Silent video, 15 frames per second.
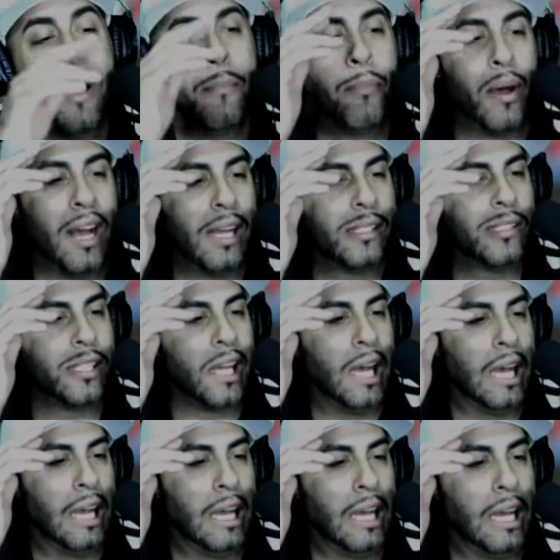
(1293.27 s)
But
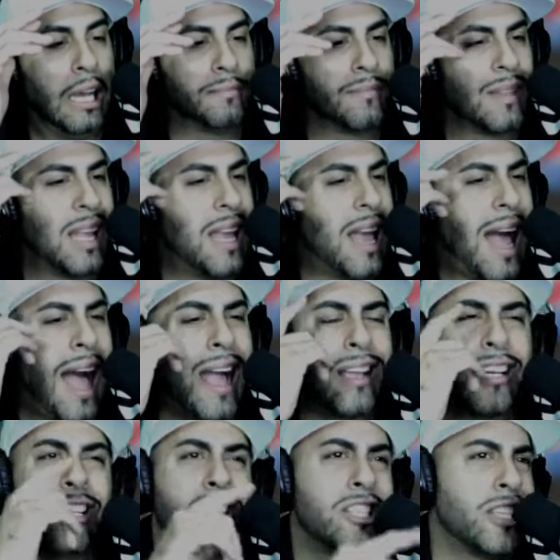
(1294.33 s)
I
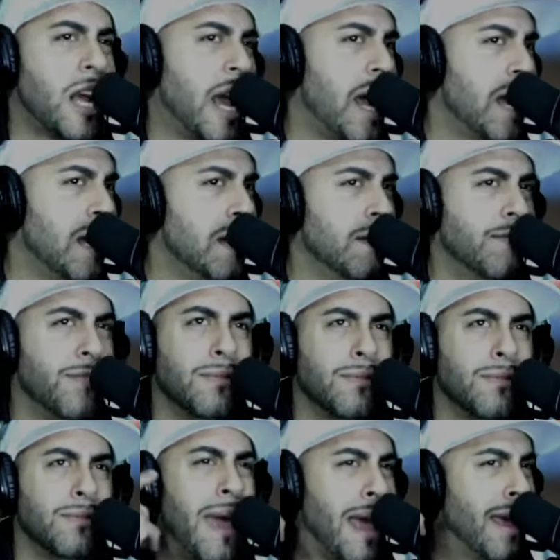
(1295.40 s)
could shave
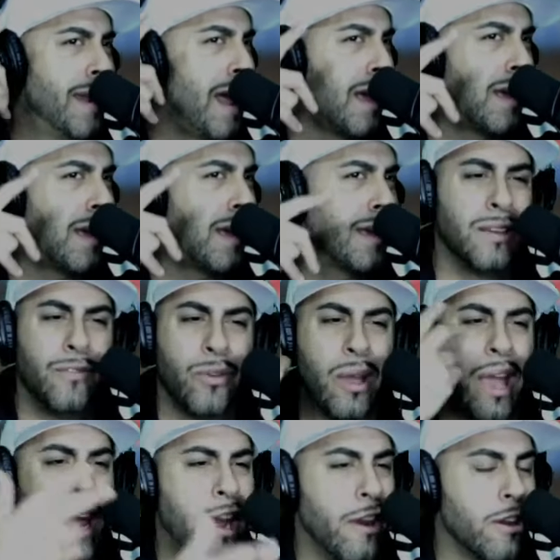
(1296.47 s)
men. I could give you a
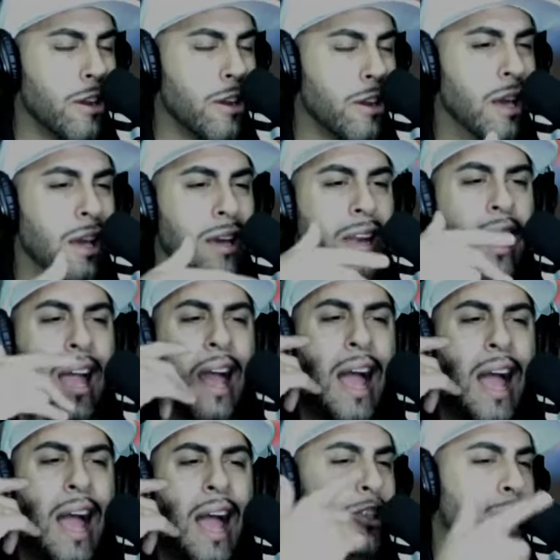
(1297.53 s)
haircut. I
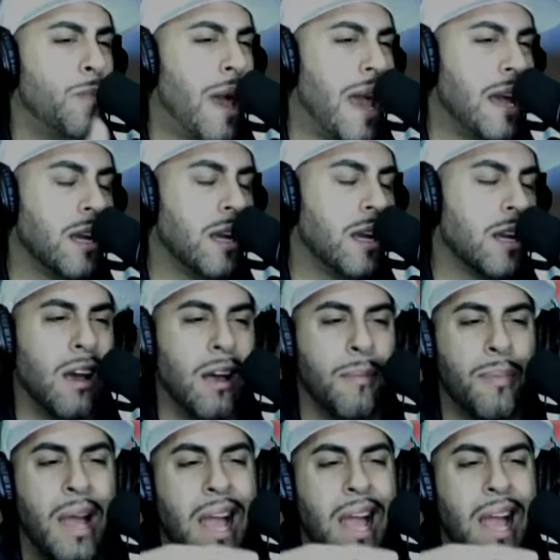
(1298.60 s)
could do makeup.